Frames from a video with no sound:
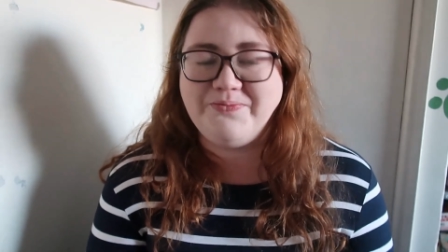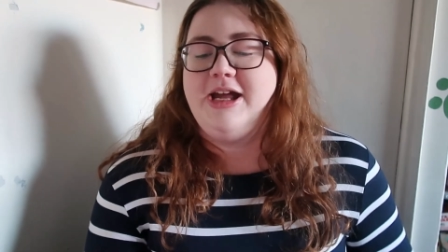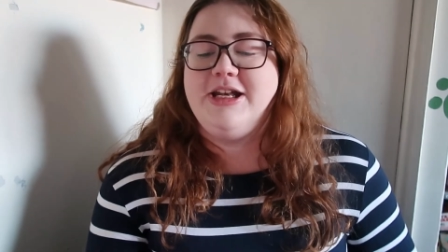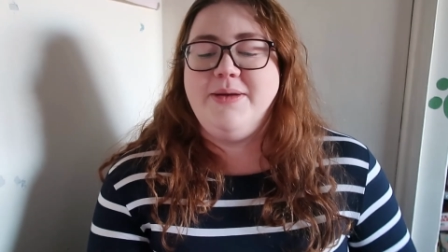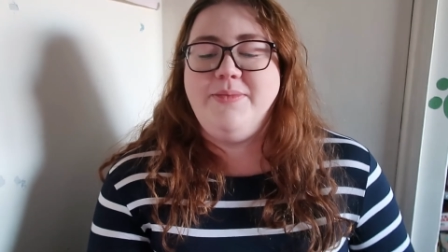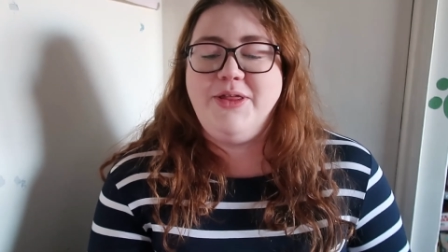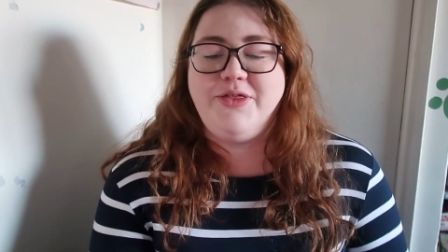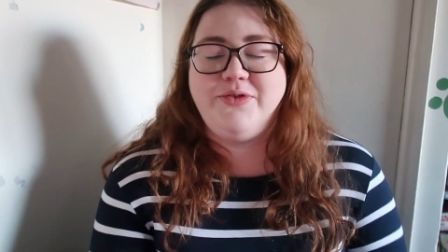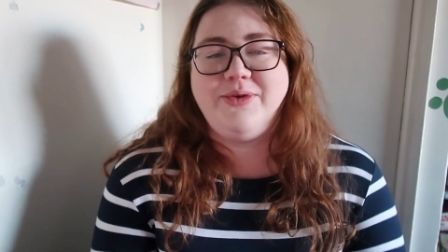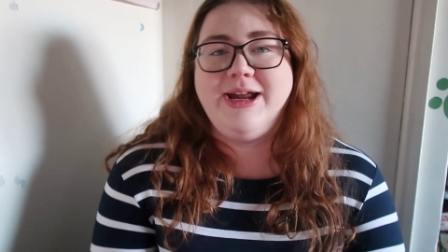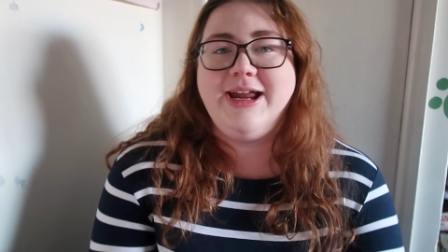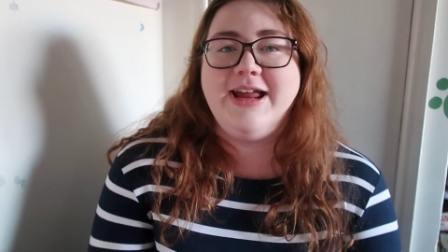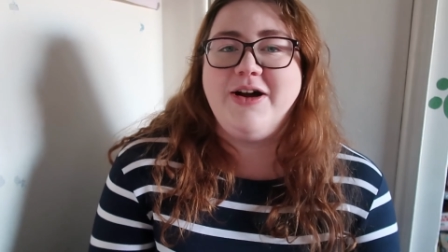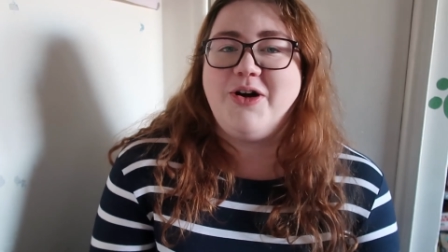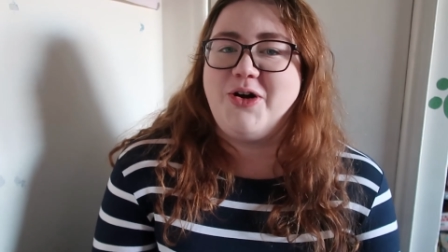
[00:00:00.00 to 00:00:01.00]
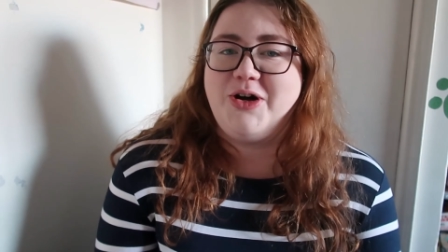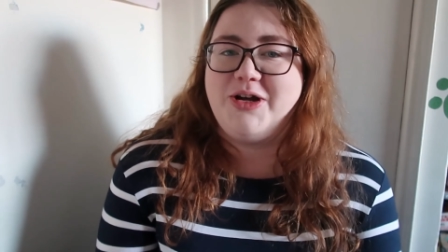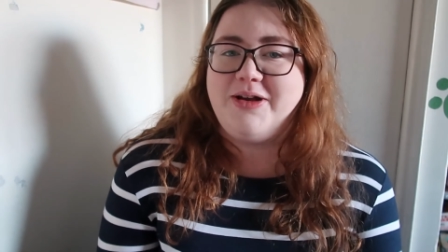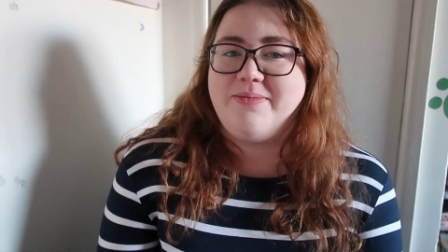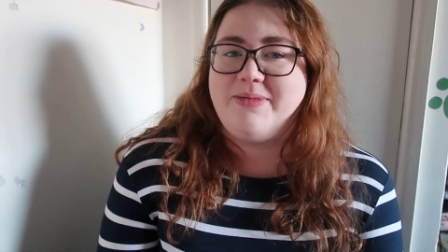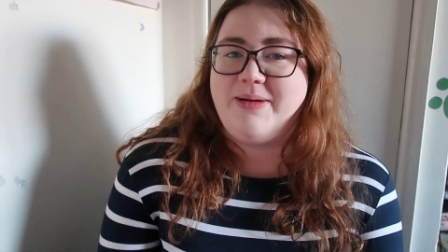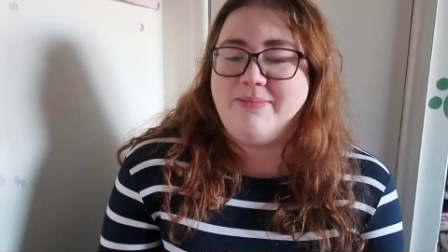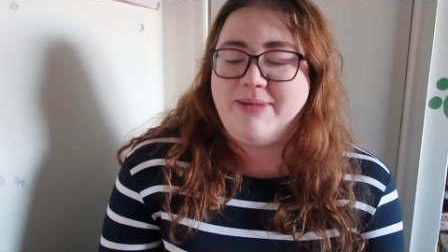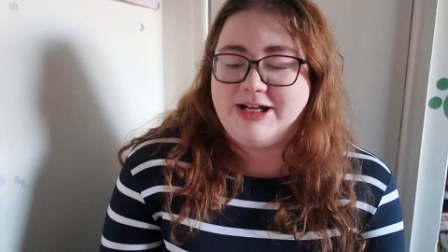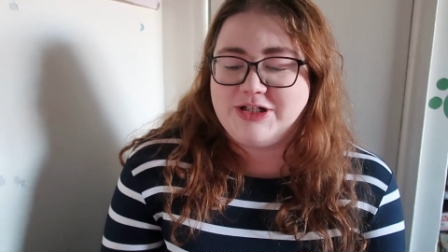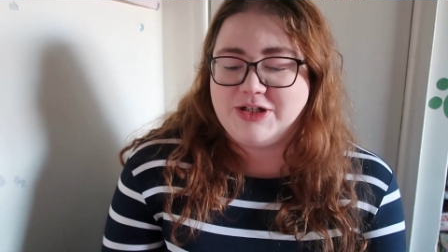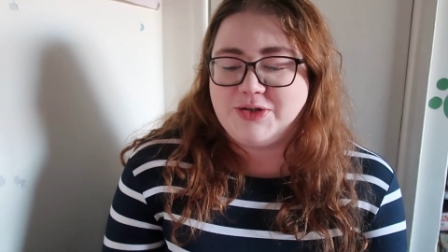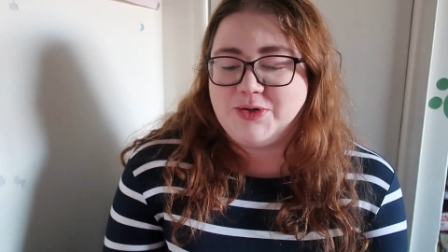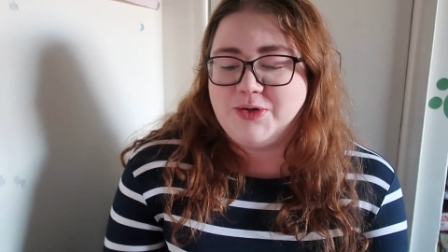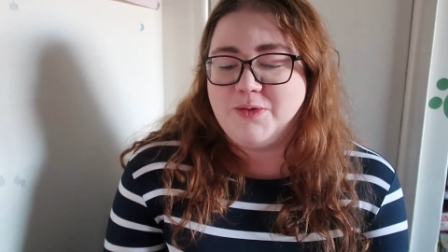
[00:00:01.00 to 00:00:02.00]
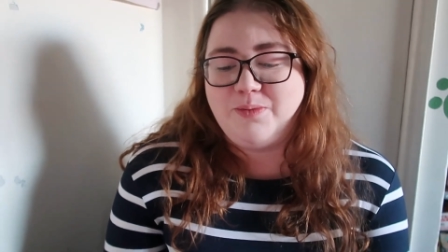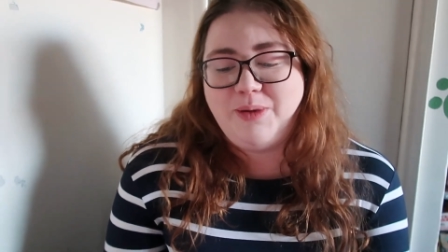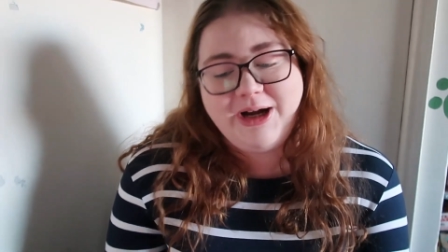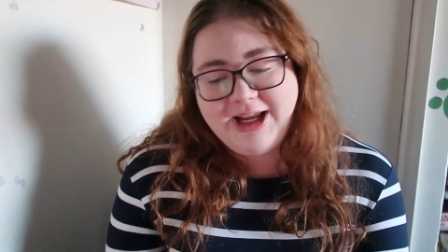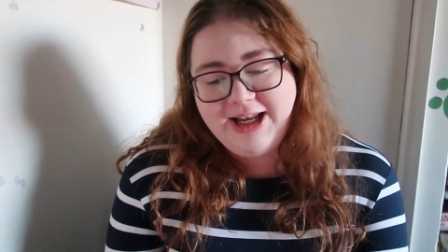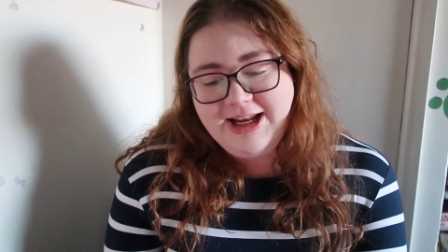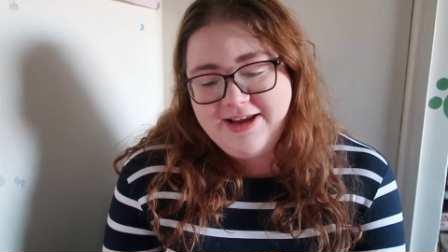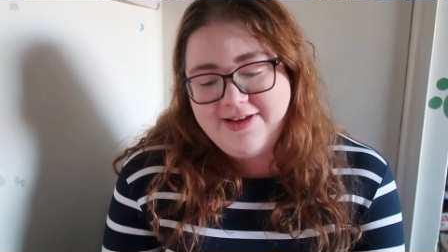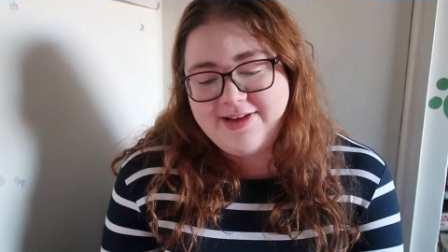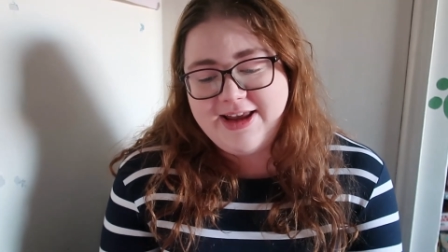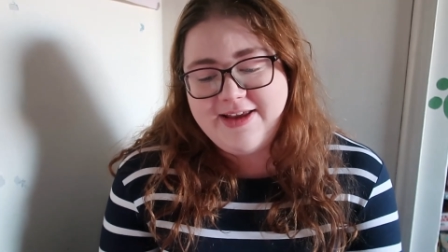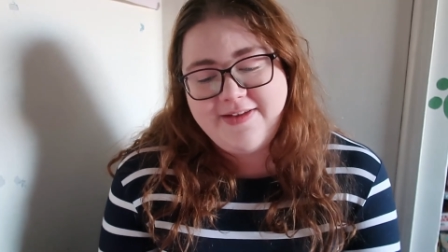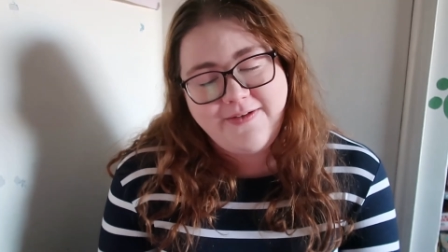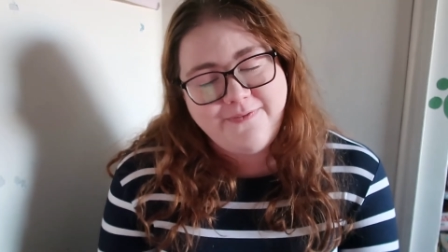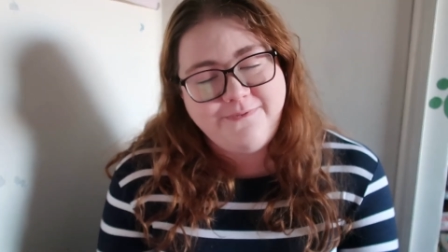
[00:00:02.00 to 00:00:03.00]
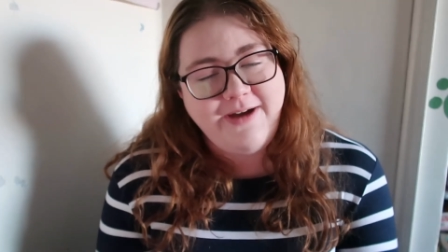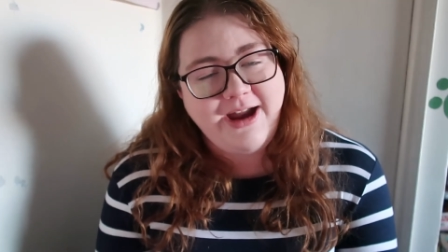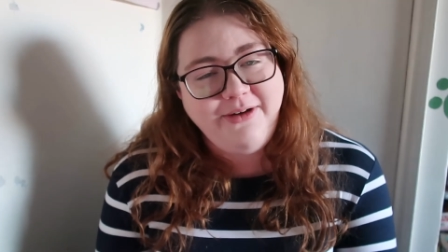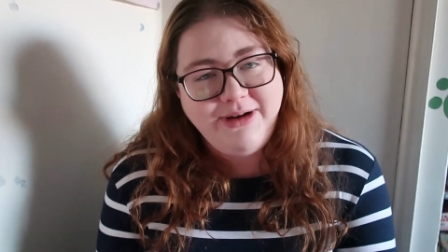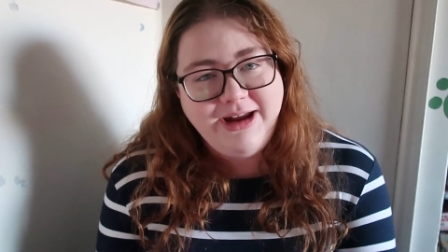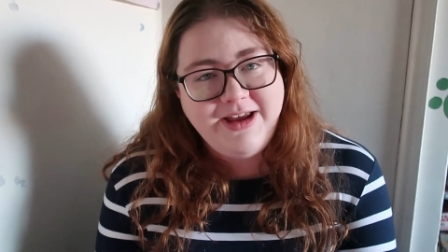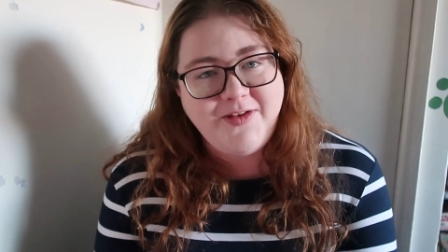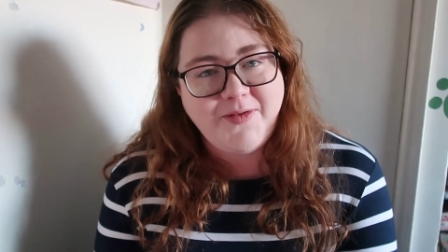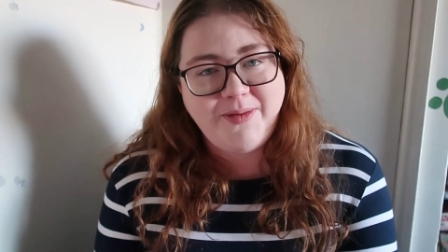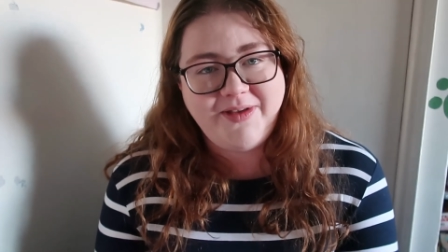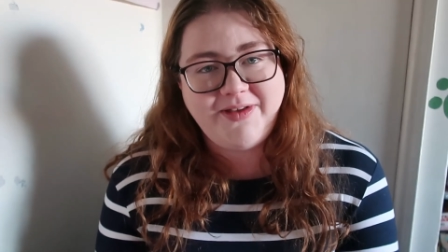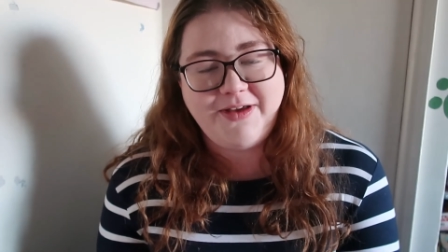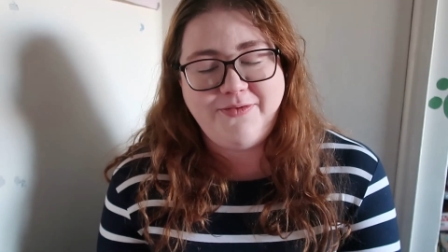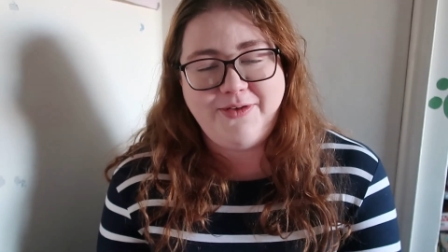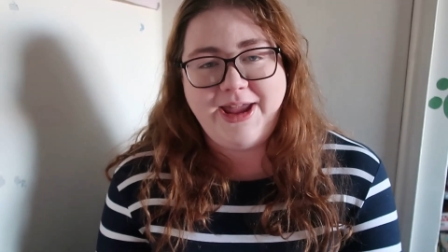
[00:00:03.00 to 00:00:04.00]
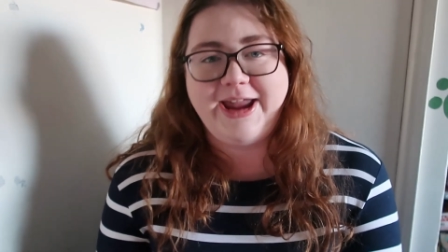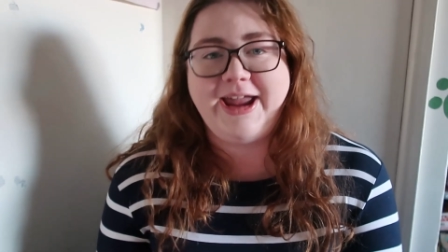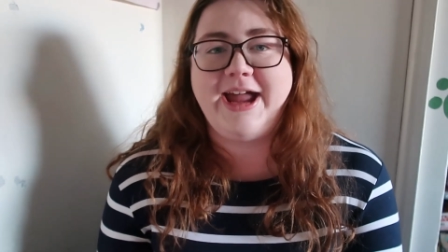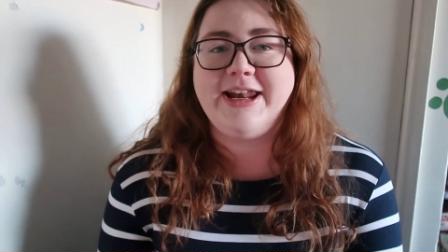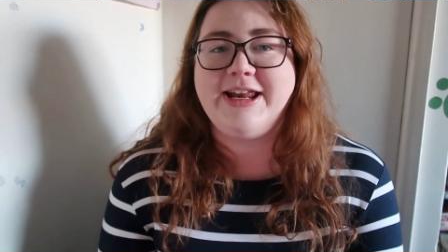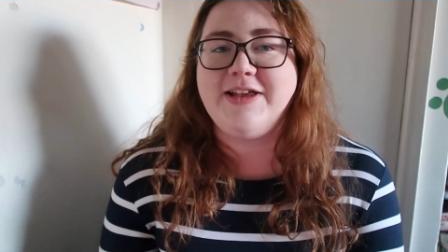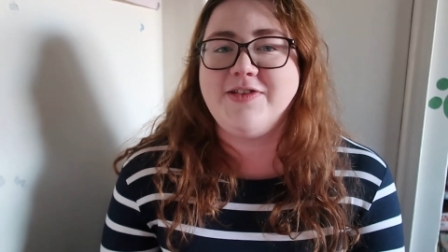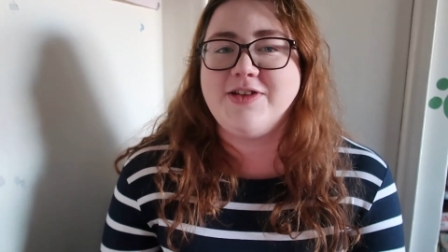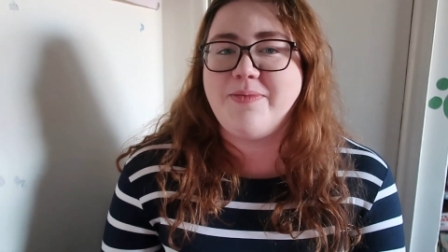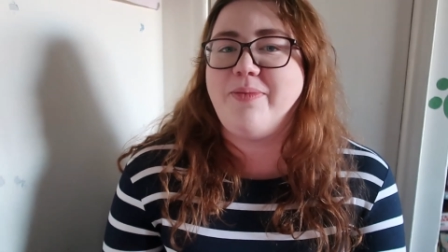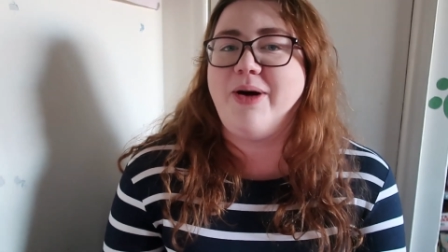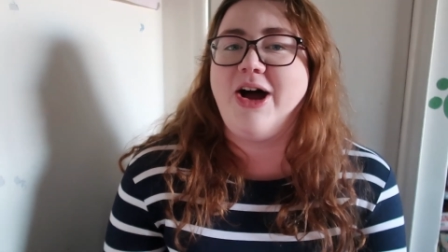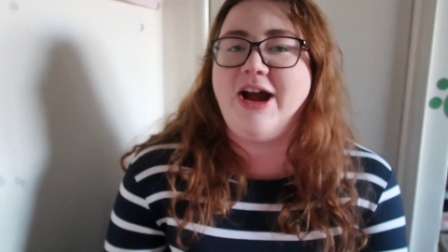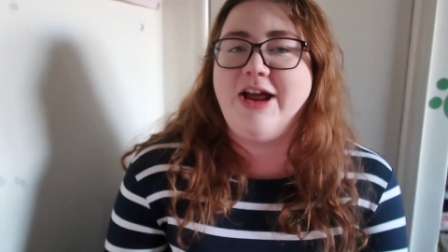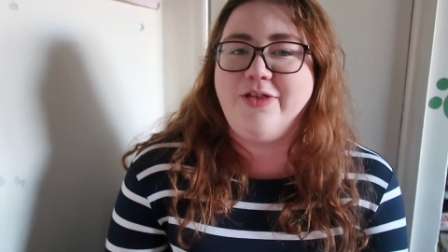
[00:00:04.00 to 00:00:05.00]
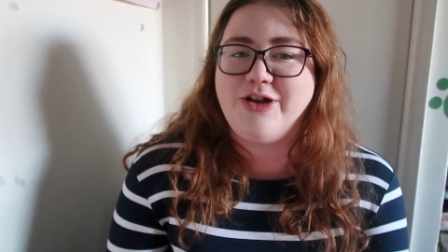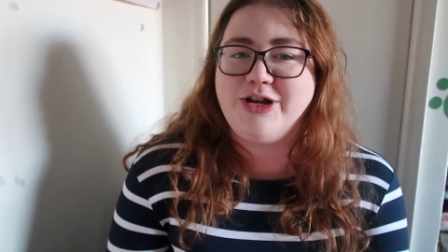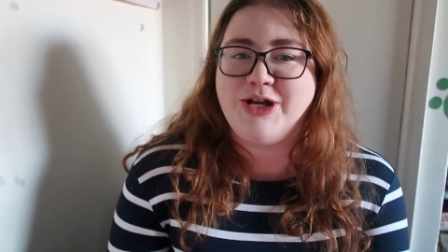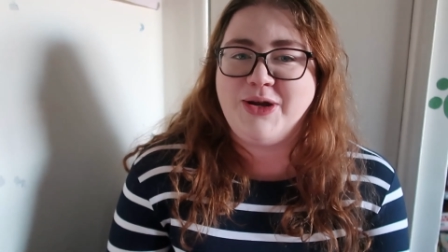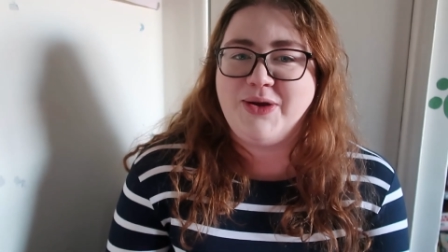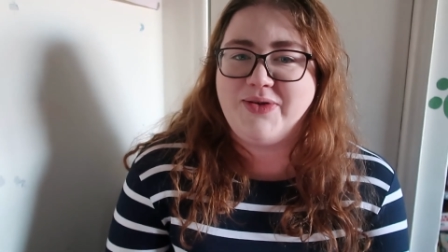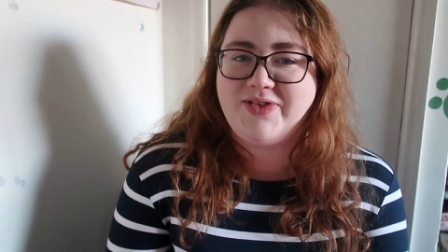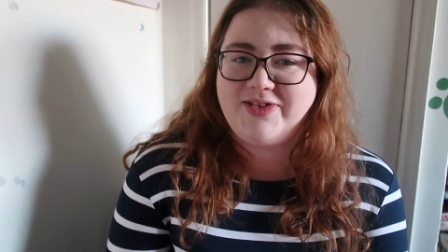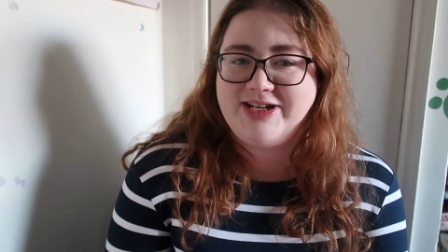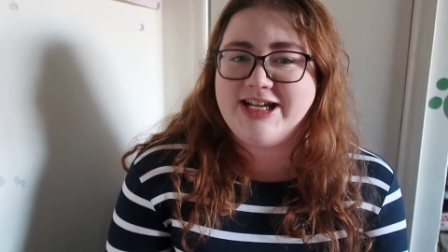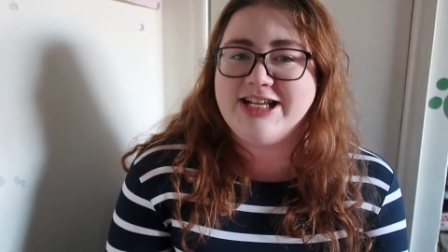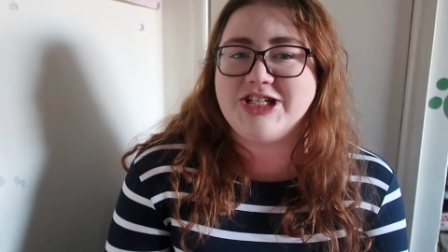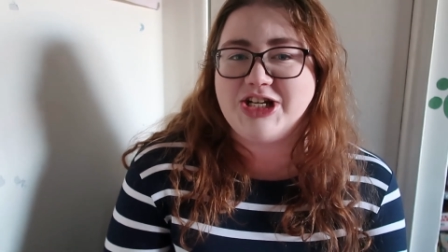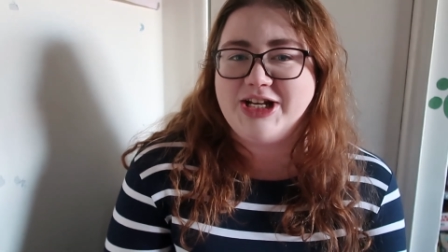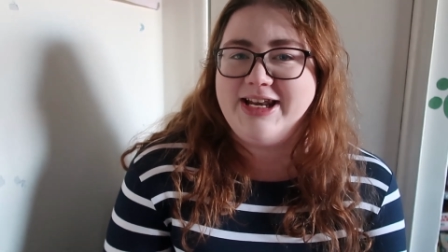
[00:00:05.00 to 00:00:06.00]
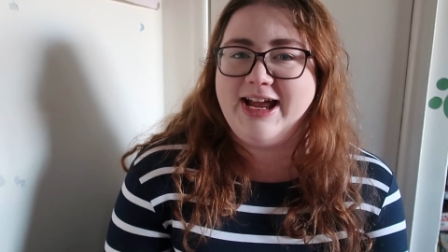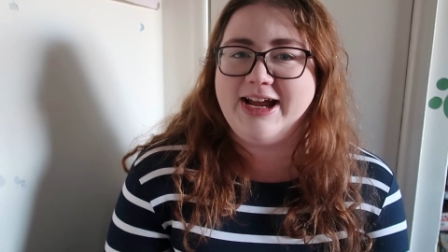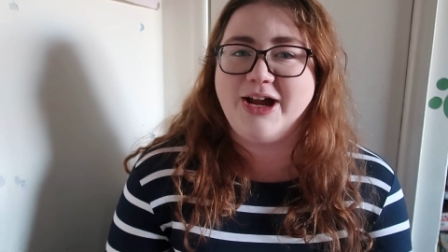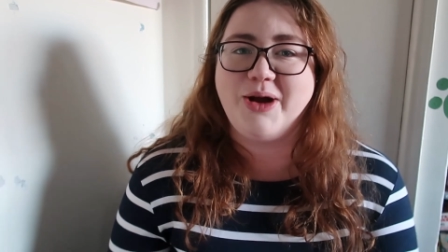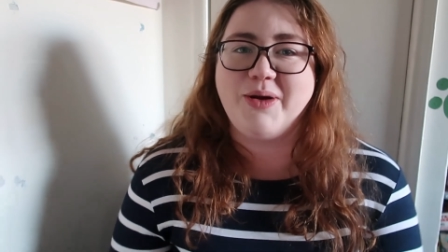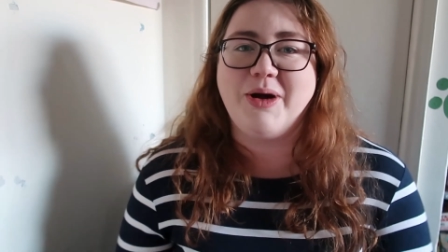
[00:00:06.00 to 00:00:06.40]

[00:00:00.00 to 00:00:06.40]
Number three on my magical bucket list is very specific and it is to buy the new Stitch Lego.